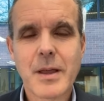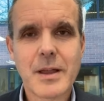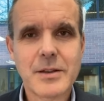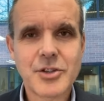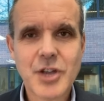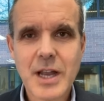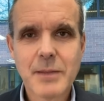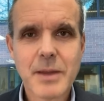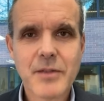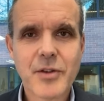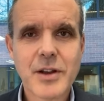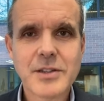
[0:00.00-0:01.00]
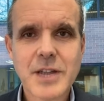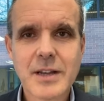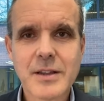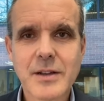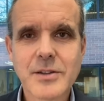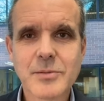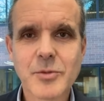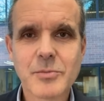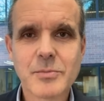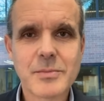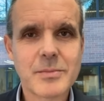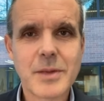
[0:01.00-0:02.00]
And Jack, my friend, Jack
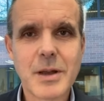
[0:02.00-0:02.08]
Dangermond,